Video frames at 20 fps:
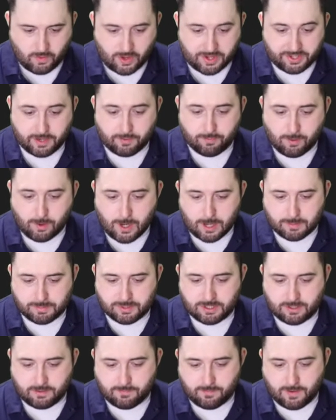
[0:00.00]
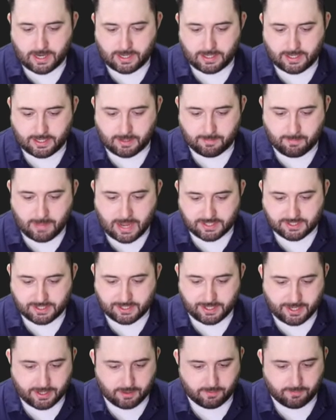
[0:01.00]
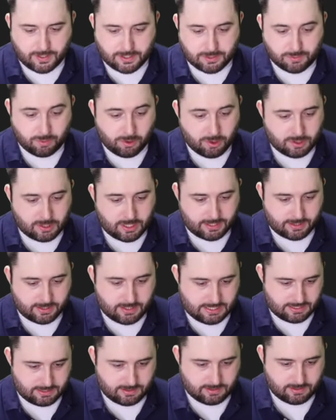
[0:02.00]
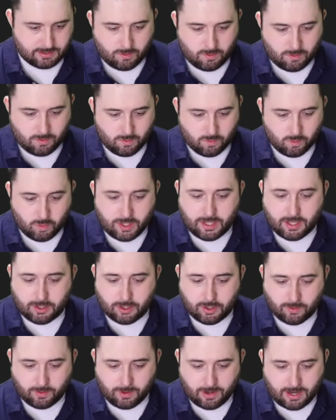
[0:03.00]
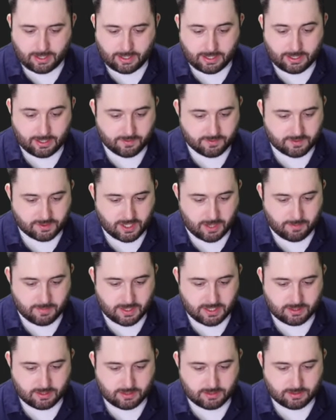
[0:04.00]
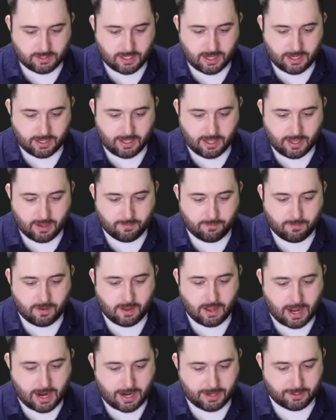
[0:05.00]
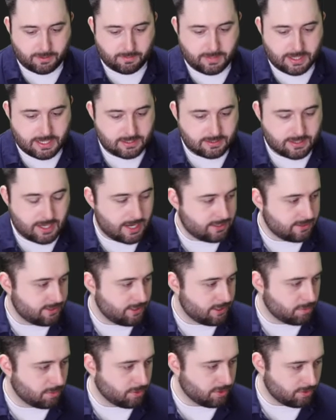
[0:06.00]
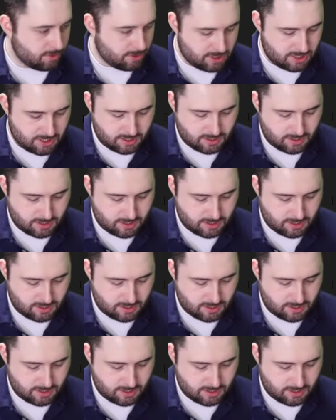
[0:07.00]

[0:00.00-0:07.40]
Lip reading: A different option to finding a matching interface will look like this. We can create an if statement saying if item is isittable